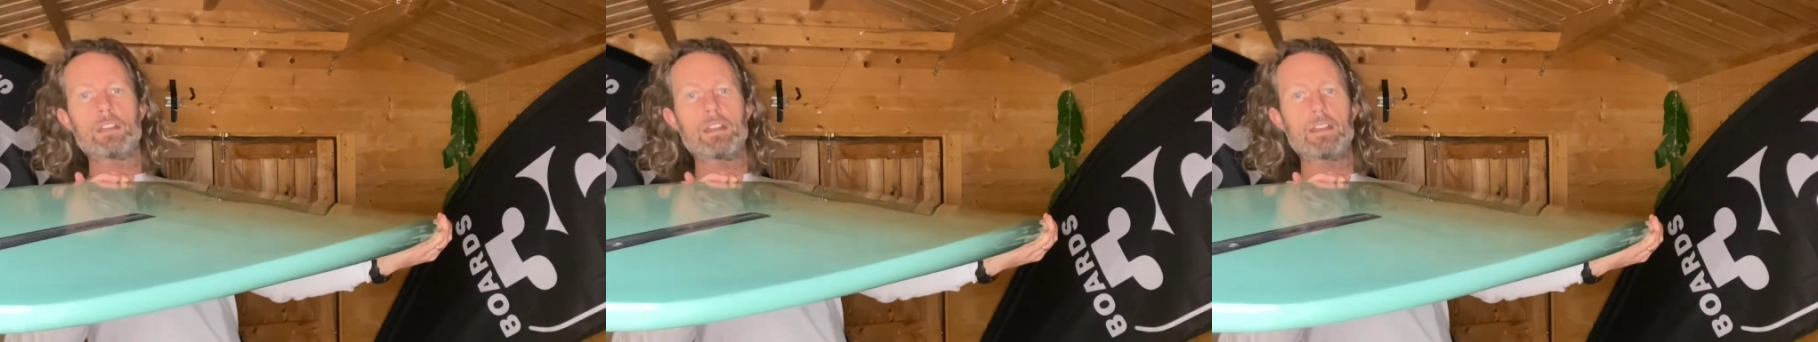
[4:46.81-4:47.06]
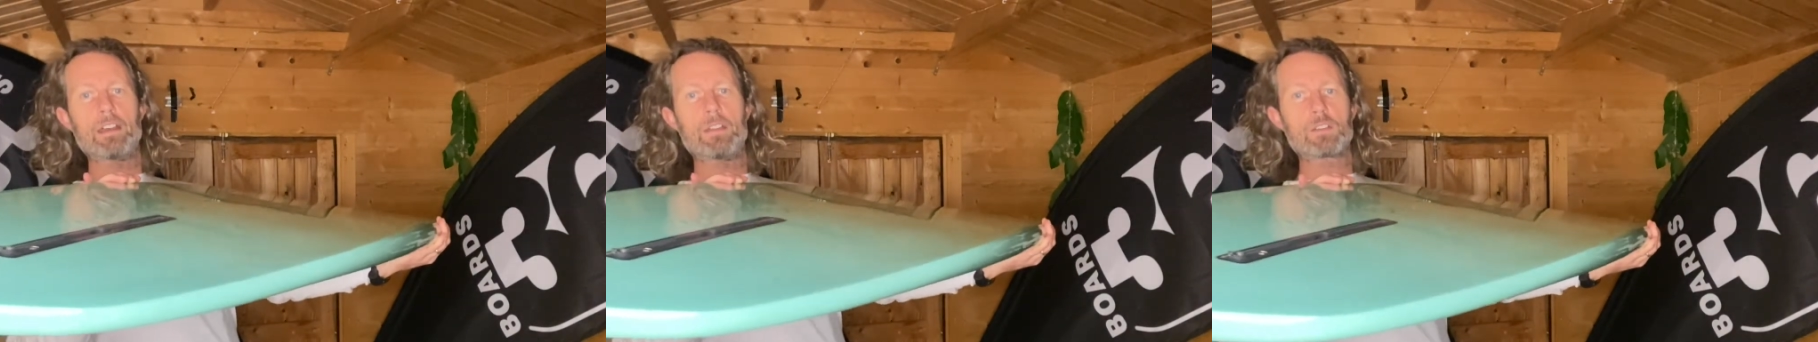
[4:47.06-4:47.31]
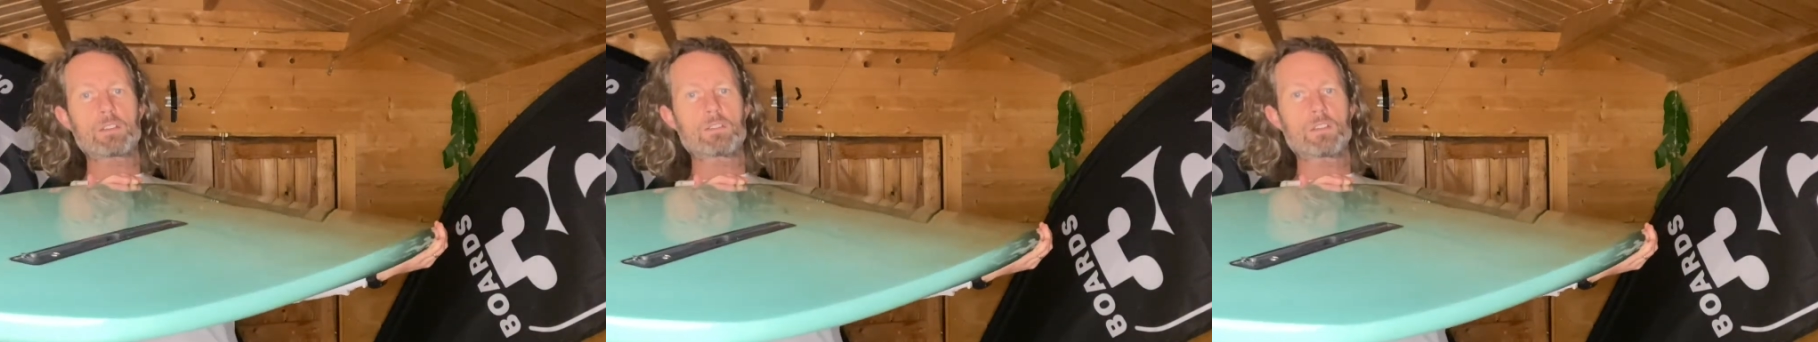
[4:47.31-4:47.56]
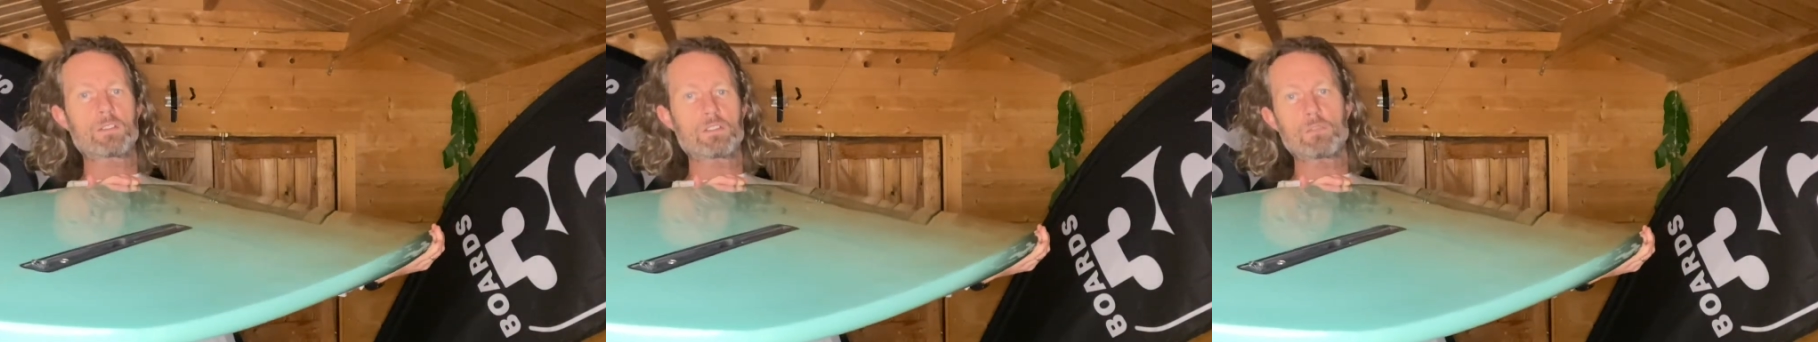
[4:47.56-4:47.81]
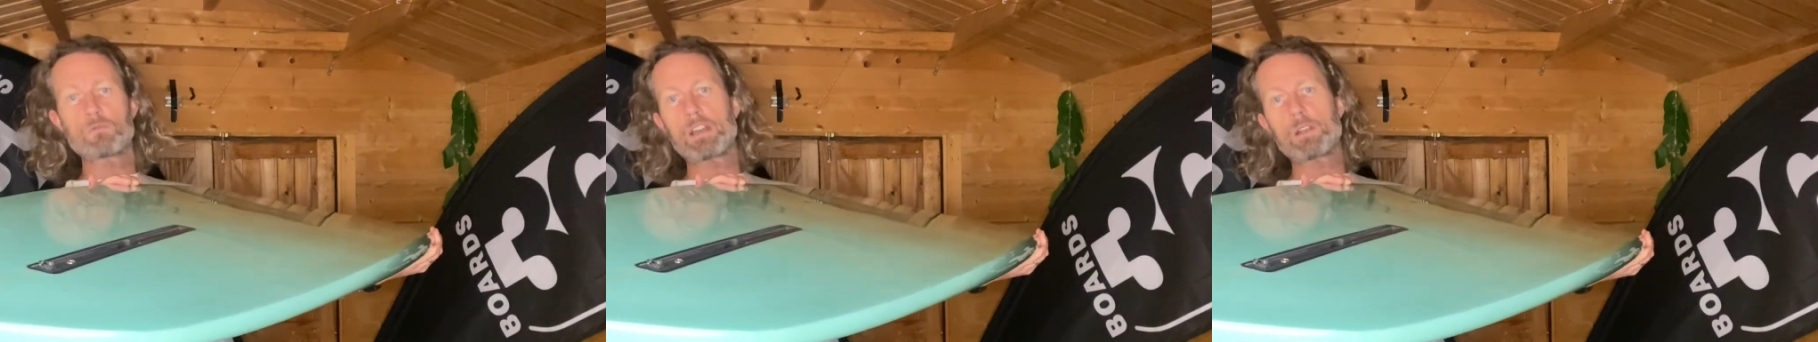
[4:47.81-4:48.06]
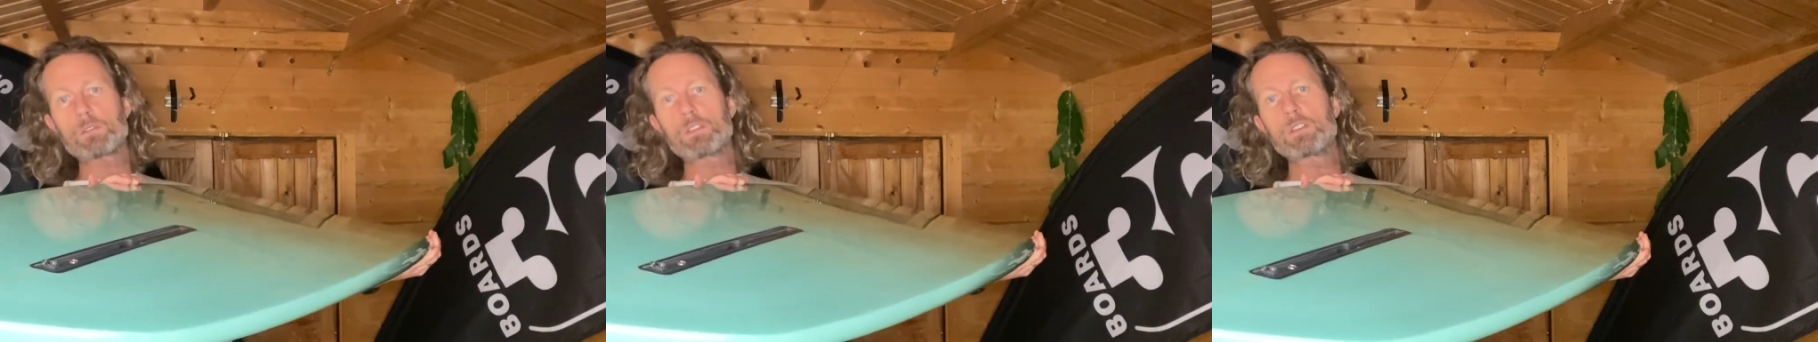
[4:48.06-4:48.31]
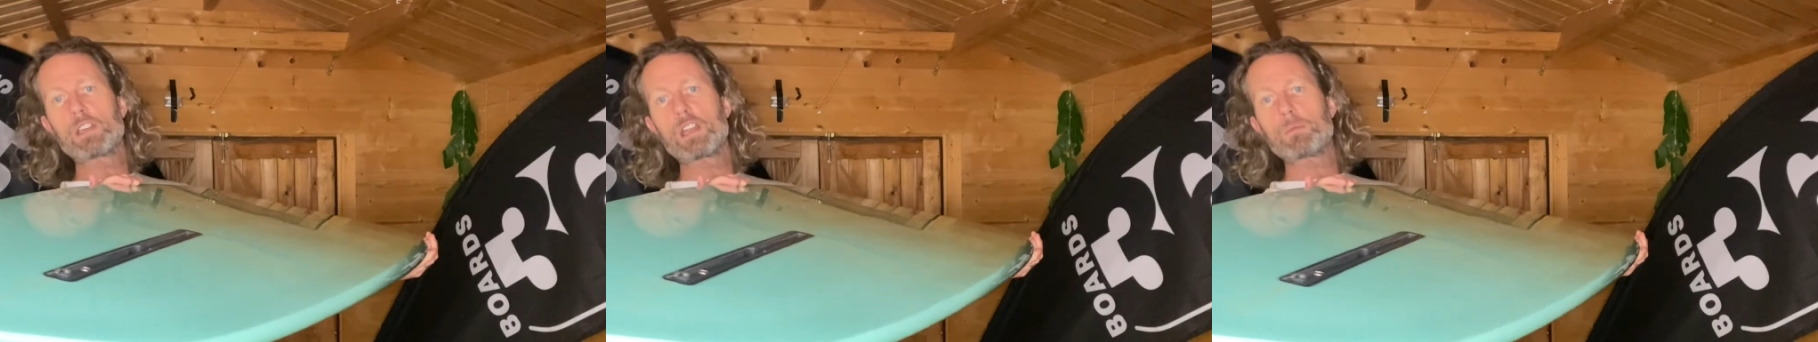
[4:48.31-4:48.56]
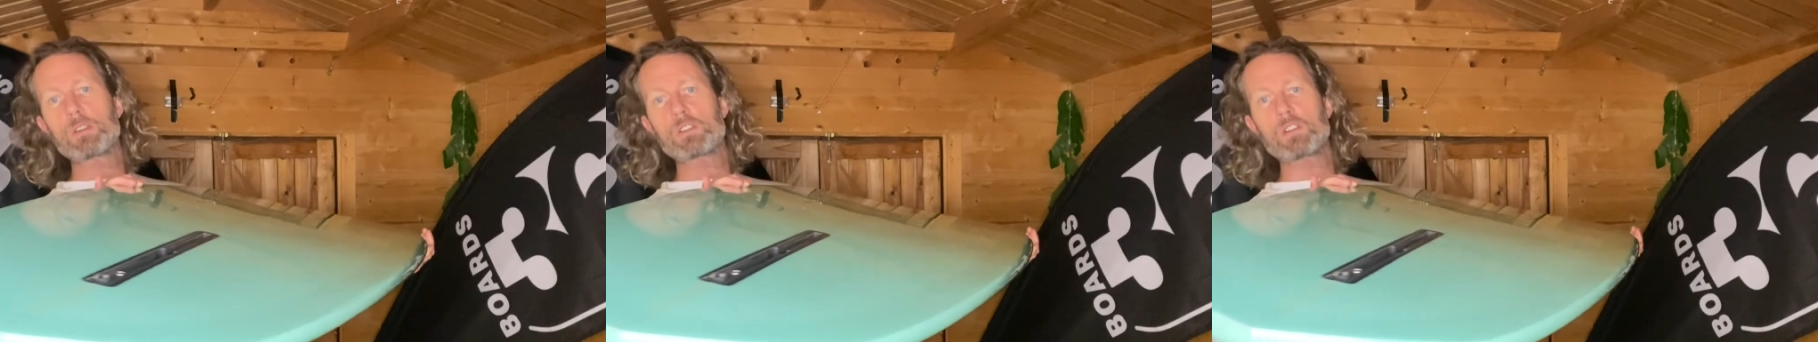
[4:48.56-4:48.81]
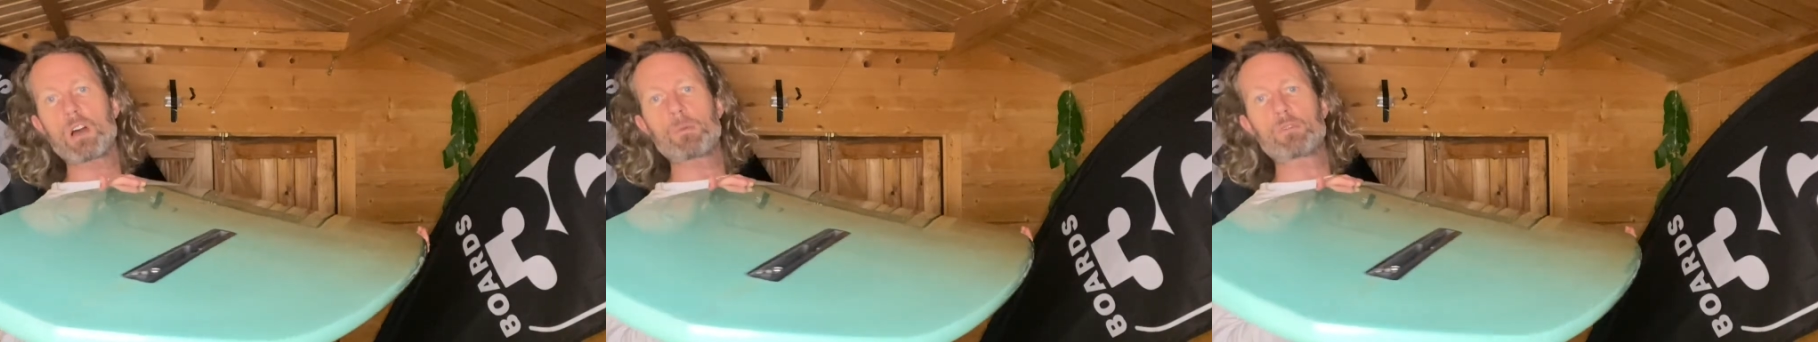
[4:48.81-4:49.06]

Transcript: the rails do get a bit sharper